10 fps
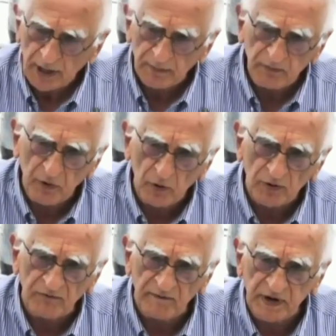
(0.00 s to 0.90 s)
you heat up
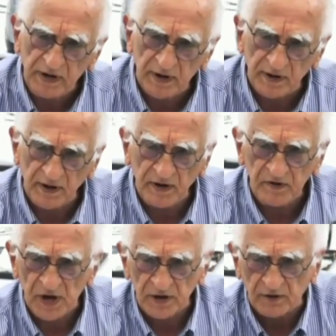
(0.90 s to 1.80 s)
the fuel to
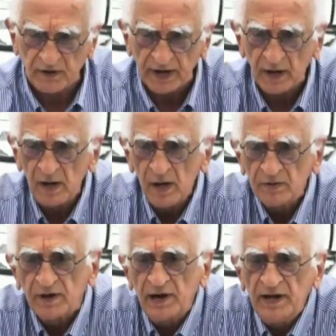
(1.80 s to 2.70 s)
1500 degrees centigrade,